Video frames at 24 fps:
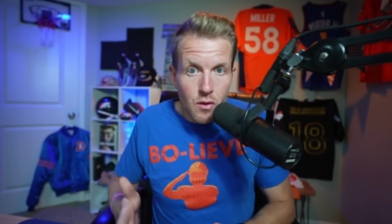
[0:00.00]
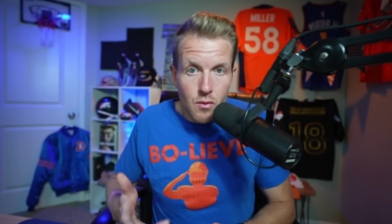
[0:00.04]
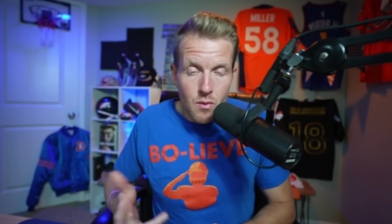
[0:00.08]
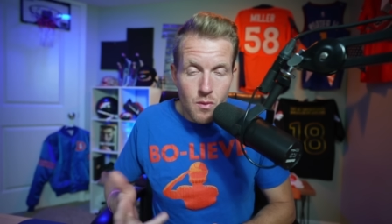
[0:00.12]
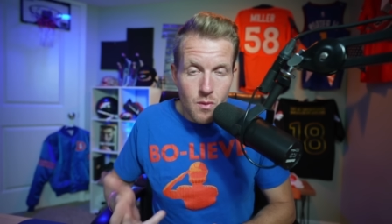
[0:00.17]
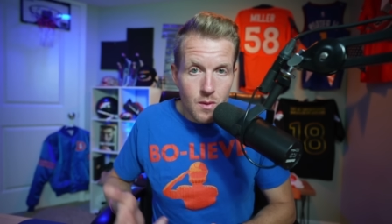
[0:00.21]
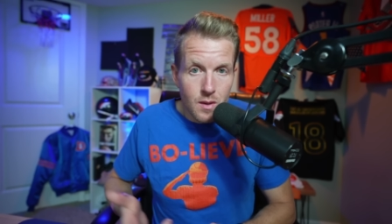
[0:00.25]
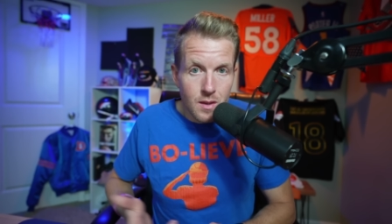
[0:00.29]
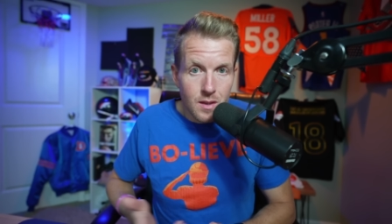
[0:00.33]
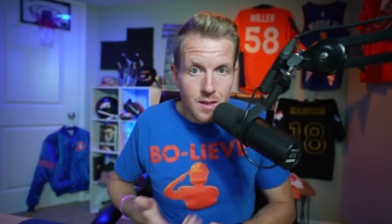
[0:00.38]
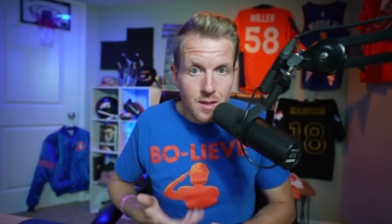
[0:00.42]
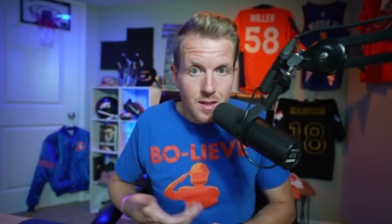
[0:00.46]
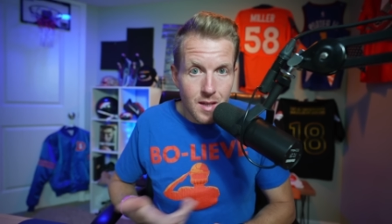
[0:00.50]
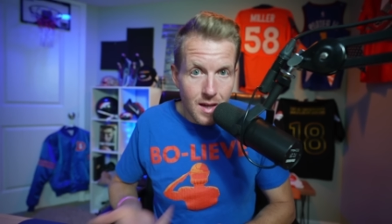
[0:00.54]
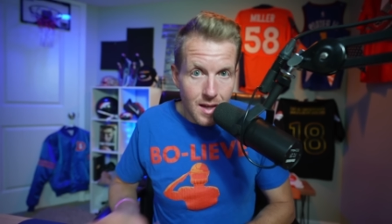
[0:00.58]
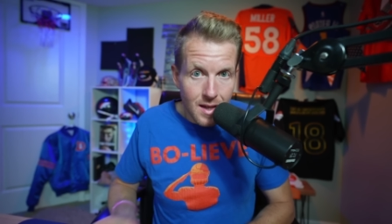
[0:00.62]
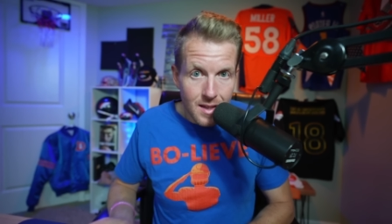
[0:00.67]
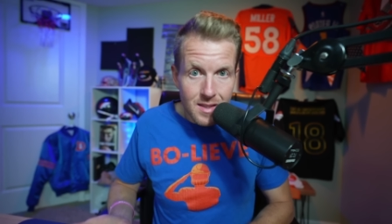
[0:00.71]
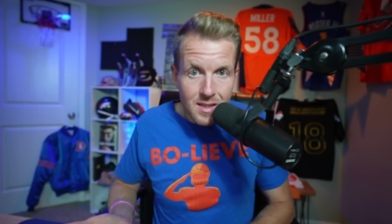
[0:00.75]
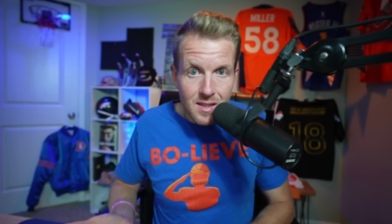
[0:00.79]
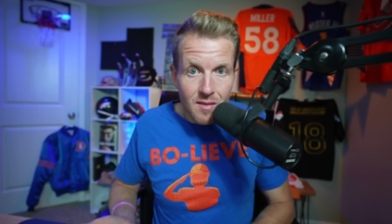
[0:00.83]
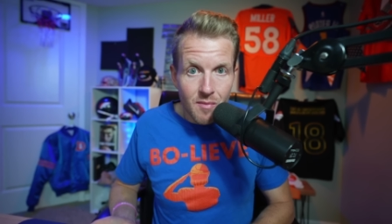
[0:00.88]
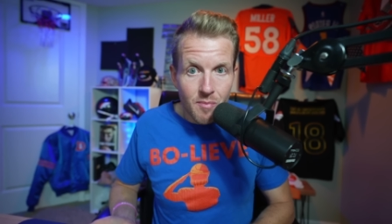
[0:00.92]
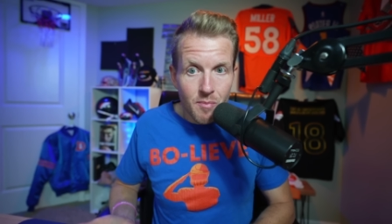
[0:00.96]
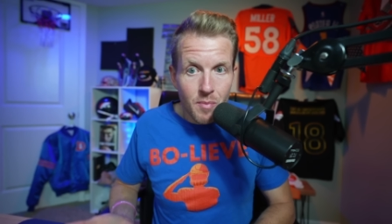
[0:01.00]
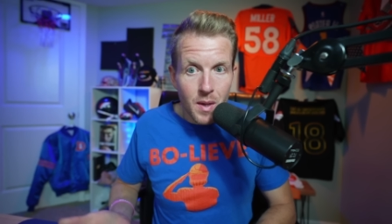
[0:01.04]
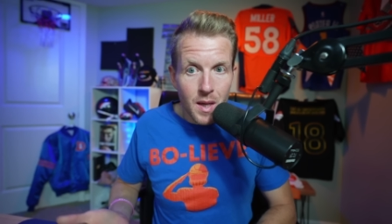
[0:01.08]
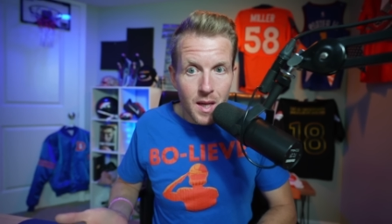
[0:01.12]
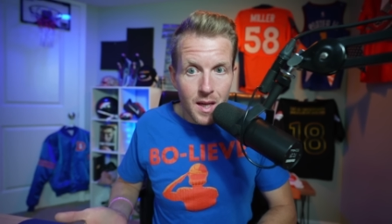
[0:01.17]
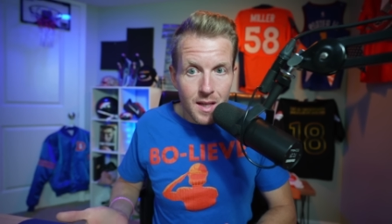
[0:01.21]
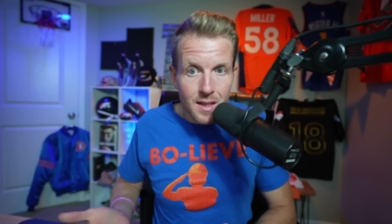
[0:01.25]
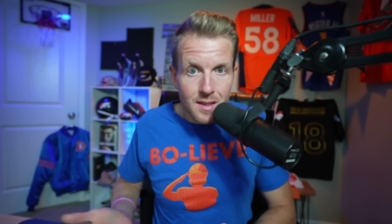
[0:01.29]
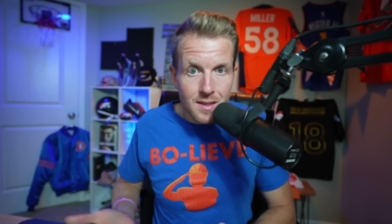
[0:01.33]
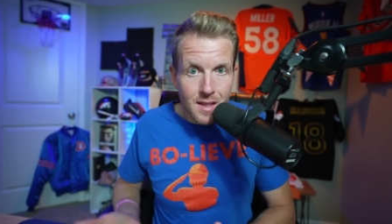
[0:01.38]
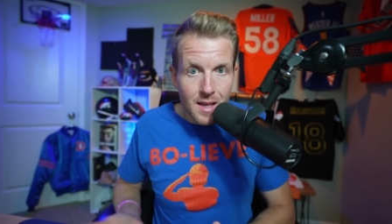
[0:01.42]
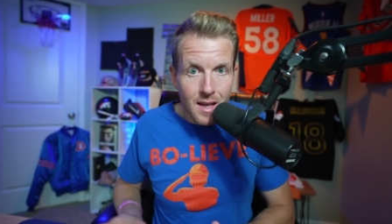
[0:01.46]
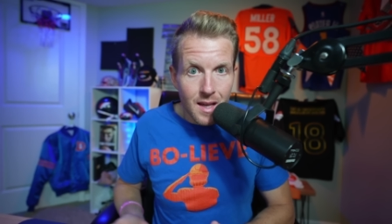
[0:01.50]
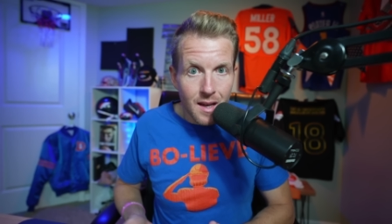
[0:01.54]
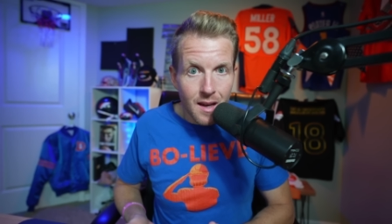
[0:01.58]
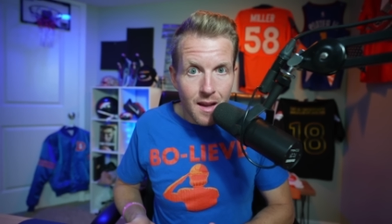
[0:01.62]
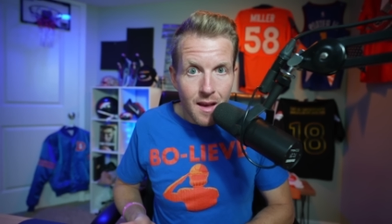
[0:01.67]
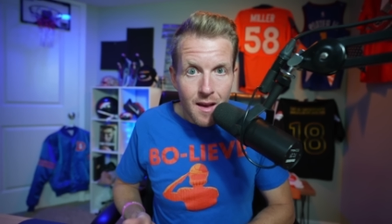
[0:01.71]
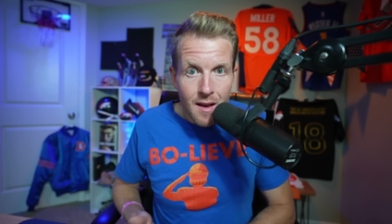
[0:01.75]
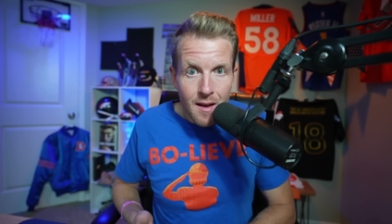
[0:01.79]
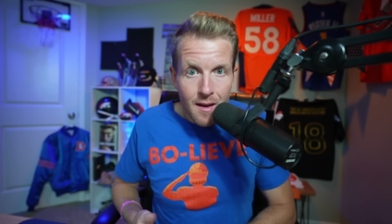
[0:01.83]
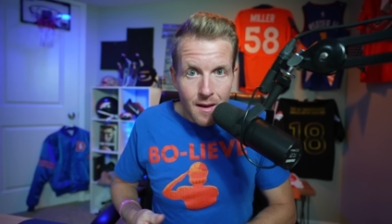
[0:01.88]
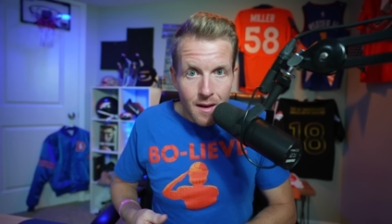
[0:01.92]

throwing tons of picks and